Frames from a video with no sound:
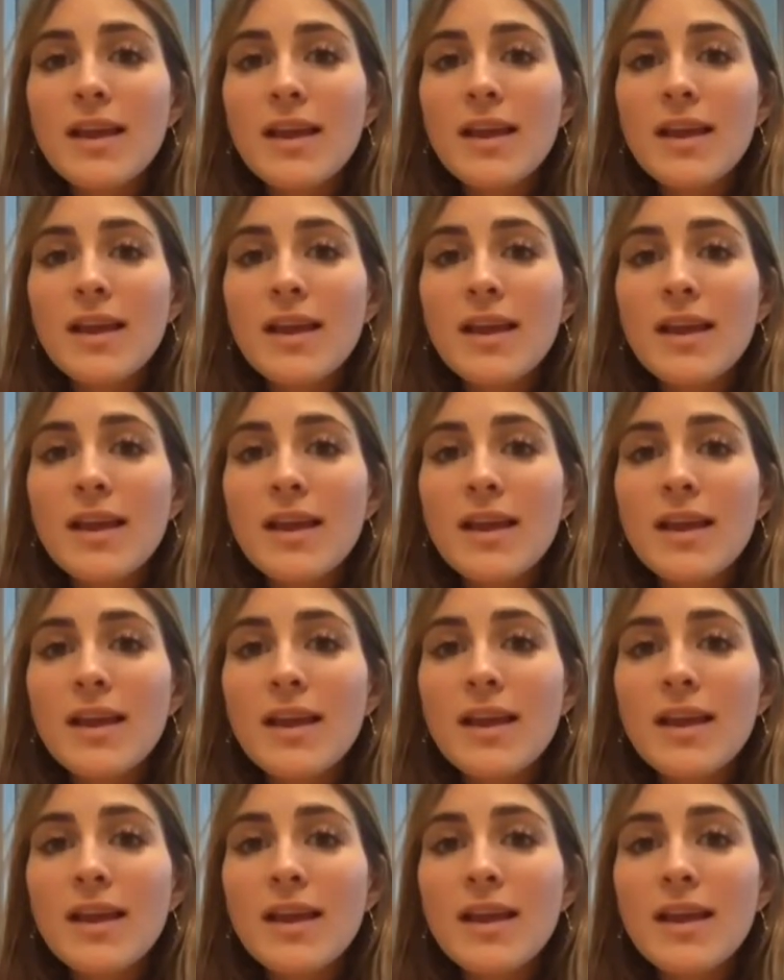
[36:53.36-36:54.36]
And
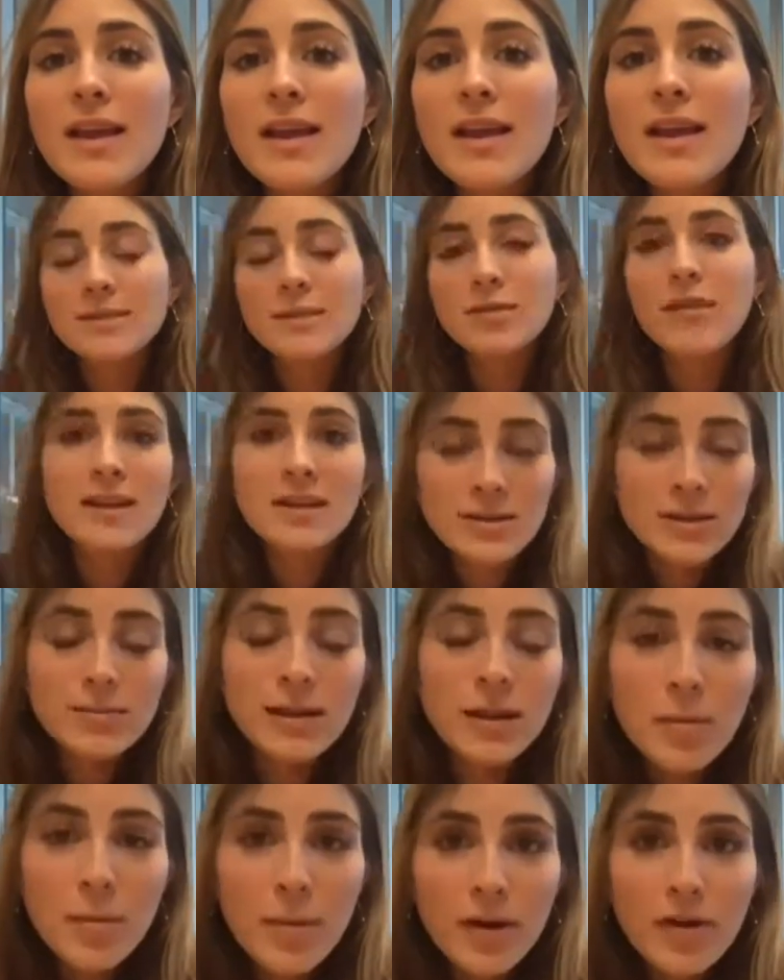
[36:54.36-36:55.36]
I'm in
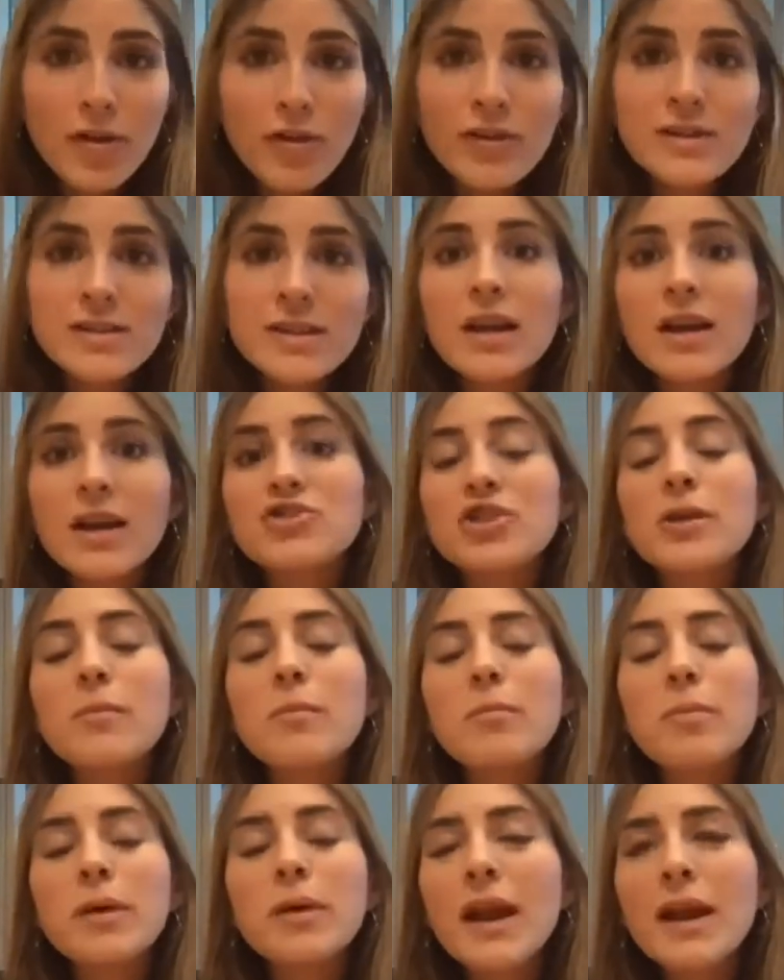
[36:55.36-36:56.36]
Los Angeles, where I
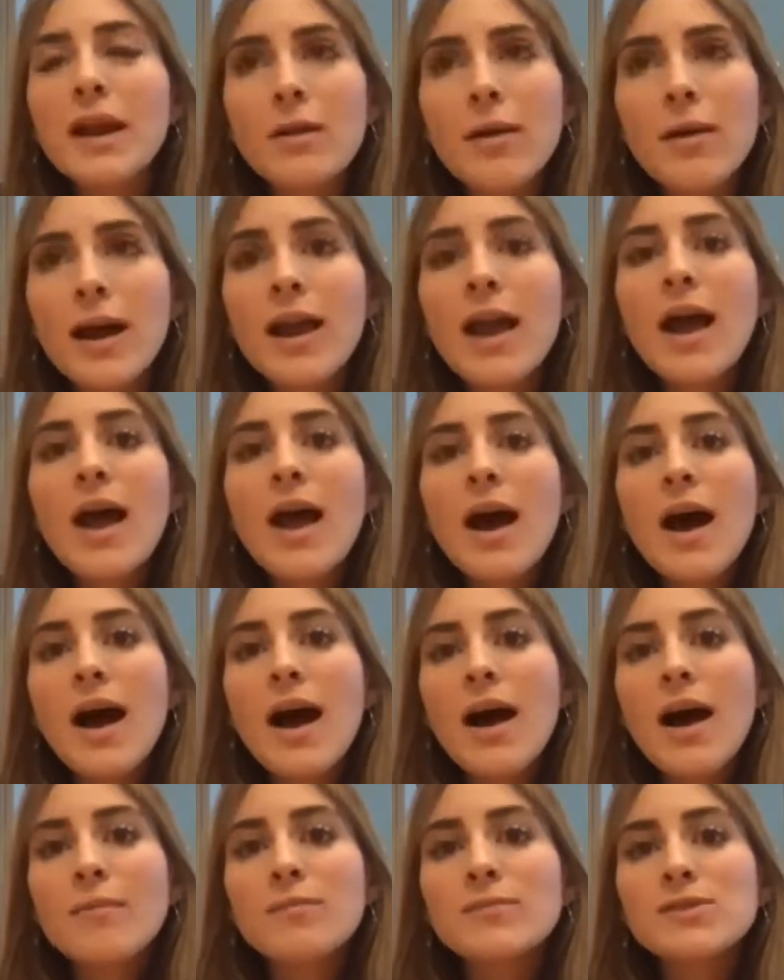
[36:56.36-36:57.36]
think the demographics
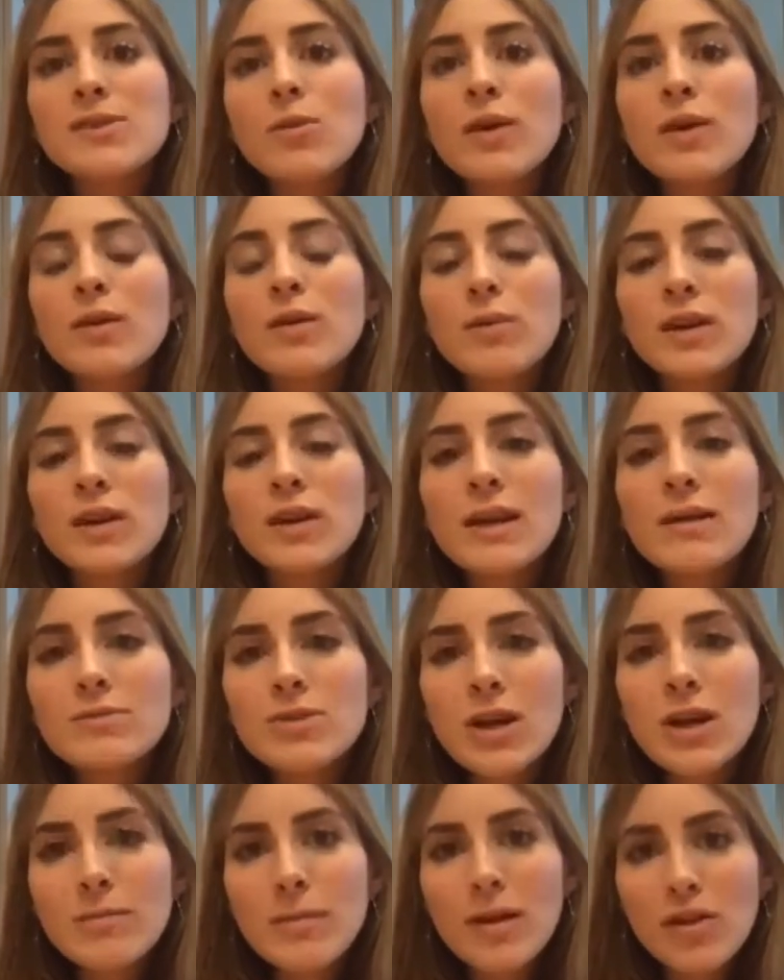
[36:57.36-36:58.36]
actually supposed to be a little bit better
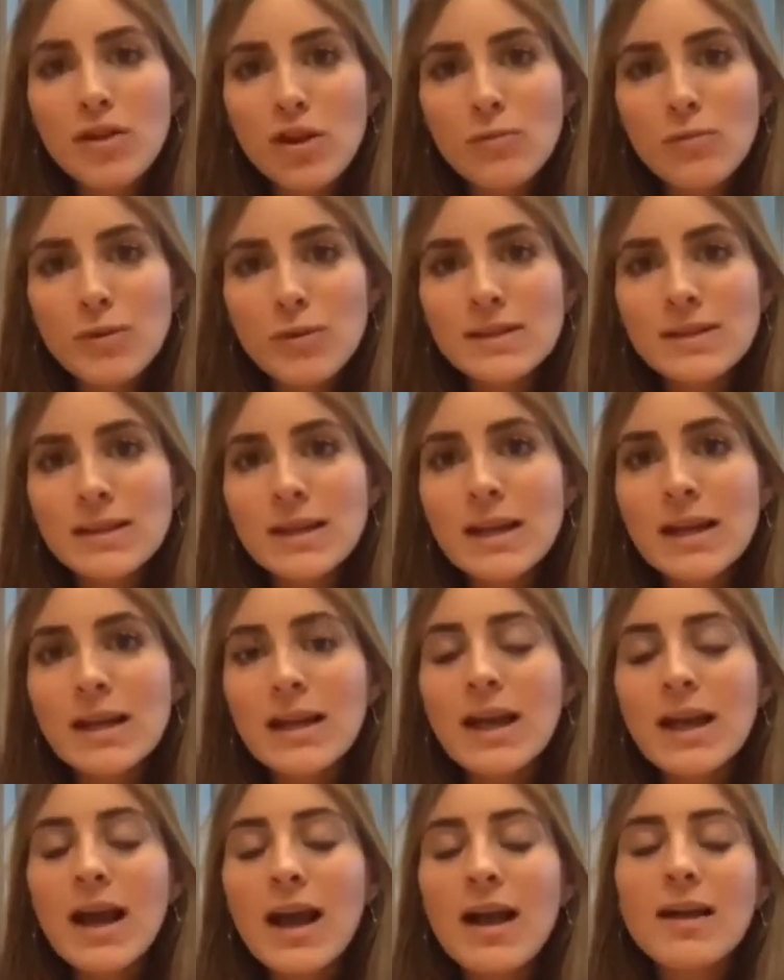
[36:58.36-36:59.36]
than the rest of the country. But
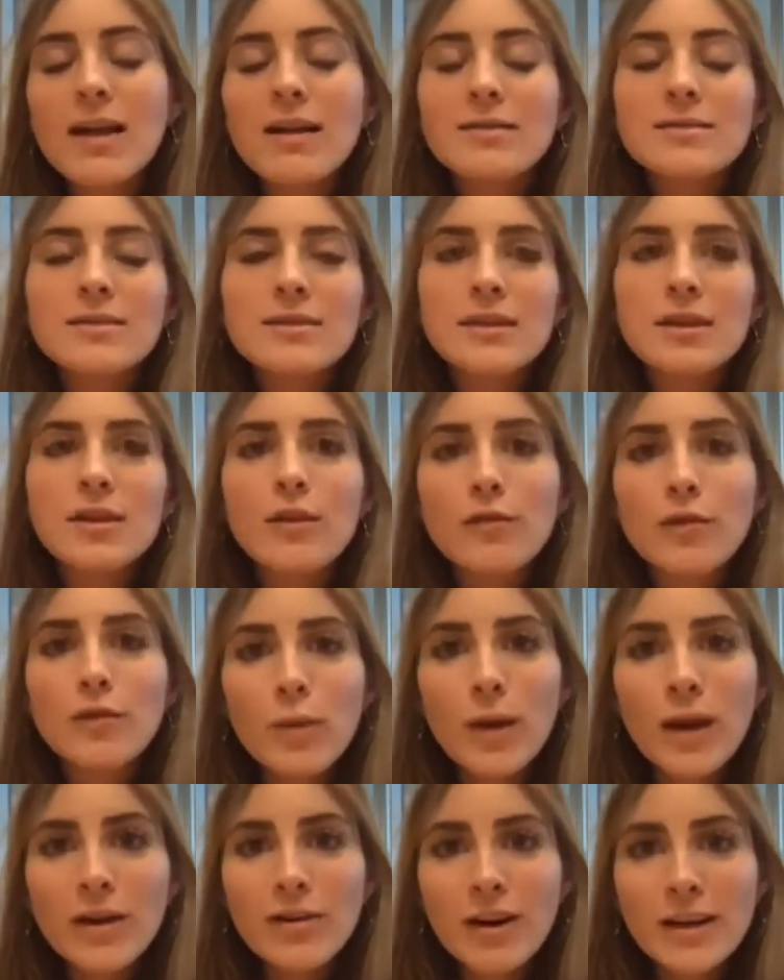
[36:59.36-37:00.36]
anyway, so
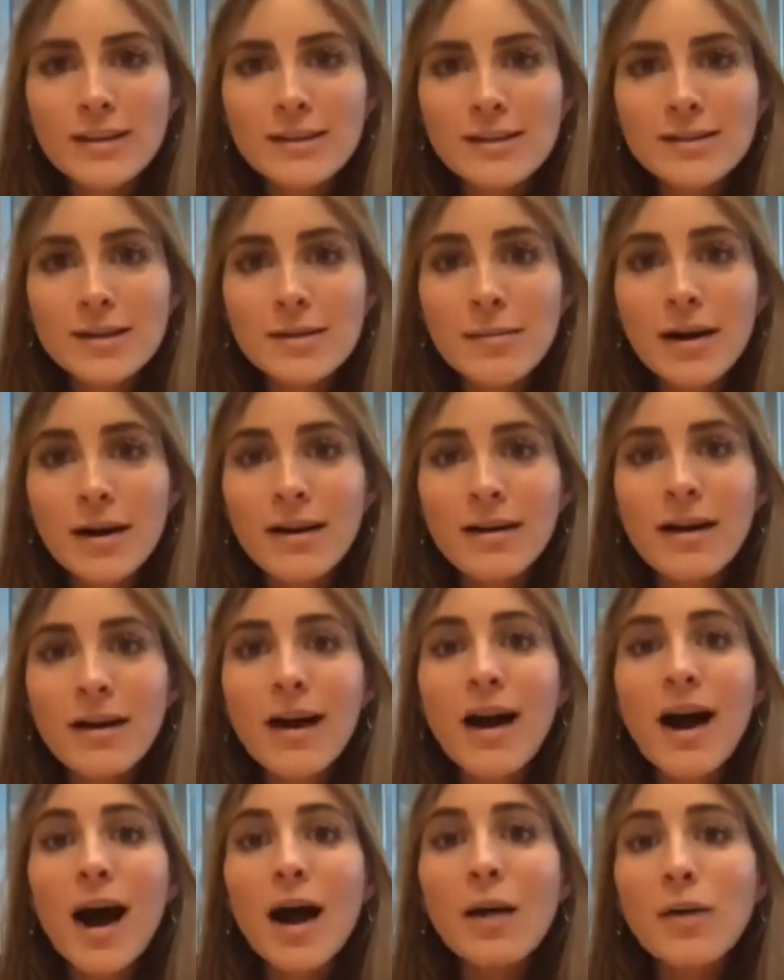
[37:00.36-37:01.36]
we keep talking about the
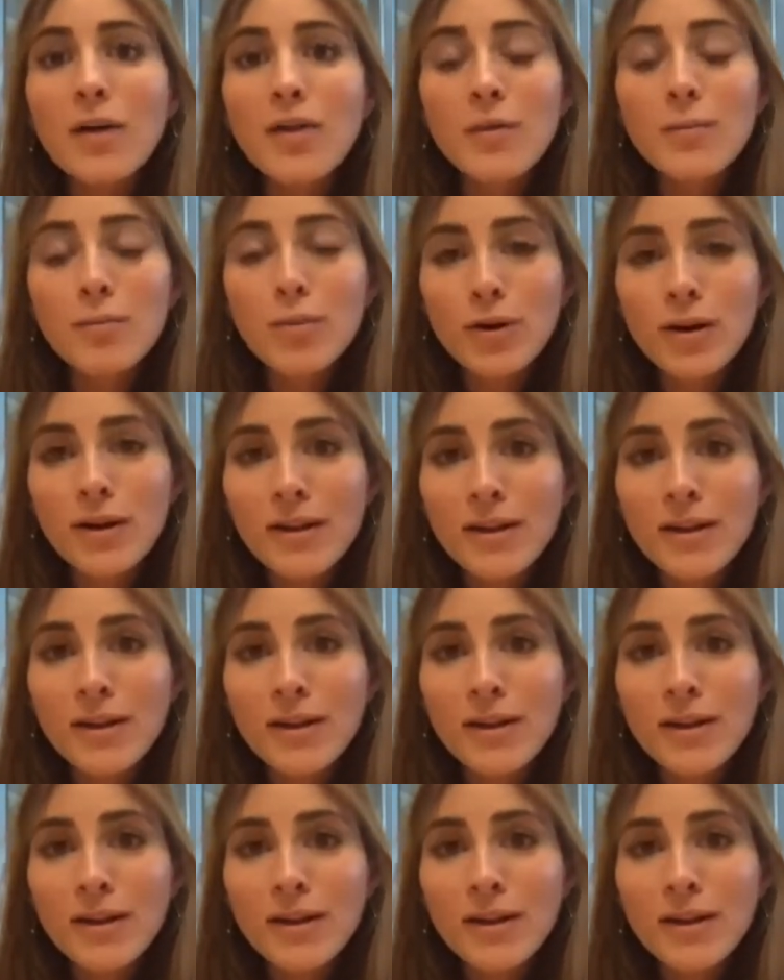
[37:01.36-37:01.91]
obesity and the